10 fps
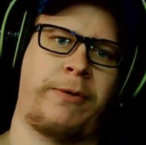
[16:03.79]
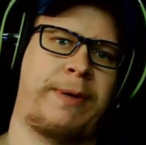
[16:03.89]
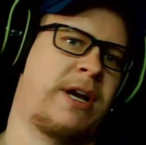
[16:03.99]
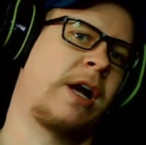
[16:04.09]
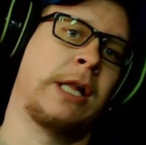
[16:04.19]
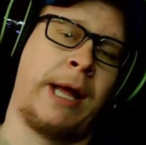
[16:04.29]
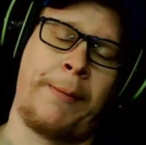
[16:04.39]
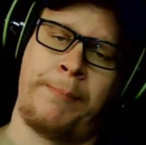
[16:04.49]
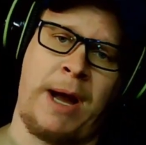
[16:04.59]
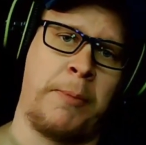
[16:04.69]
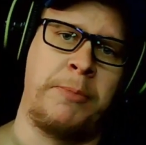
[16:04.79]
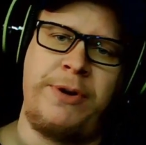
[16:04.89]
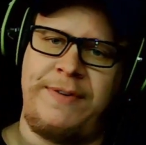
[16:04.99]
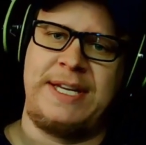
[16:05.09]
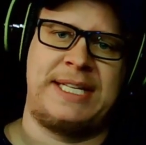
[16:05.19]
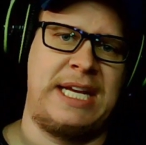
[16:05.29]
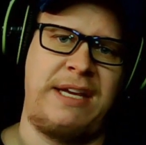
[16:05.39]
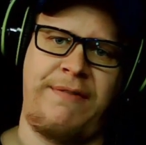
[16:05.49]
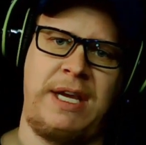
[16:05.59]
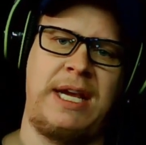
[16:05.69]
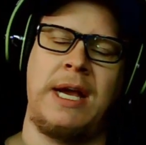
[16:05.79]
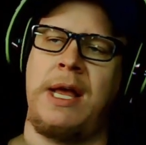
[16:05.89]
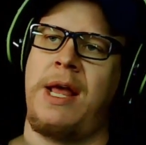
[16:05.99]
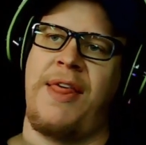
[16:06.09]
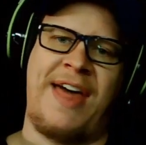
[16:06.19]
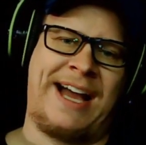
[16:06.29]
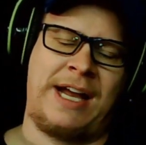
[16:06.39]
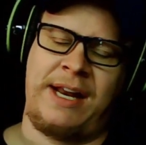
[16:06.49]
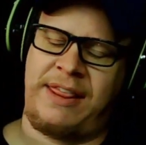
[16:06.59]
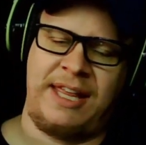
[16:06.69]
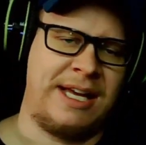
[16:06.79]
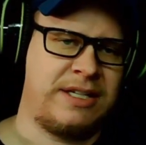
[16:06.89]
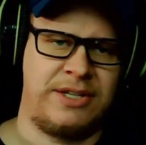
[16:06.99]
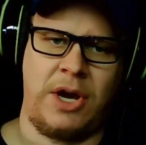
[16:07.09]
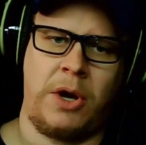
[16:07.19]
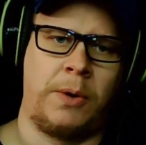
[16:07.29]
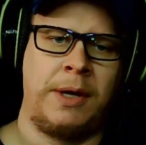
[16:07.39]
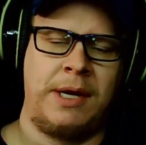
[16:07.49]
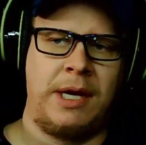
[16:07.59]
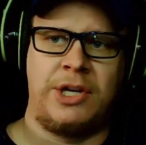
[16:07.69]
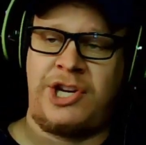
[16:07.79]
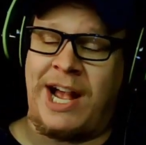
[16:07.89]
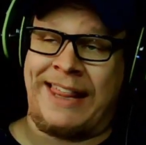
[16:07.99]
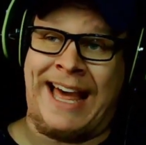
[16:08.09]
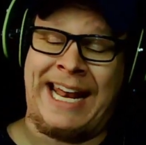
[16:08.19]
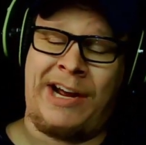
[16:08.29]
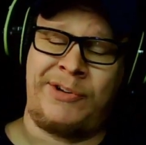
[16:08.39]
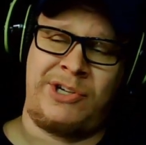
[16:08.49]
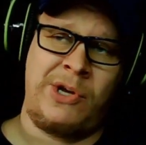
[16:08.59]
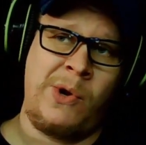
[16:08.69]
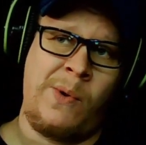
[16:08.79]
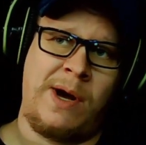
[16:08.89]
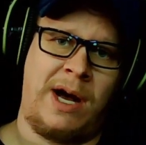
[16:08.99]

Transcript: We talk a lot about movies, TV, that kind of thing, so check that out too.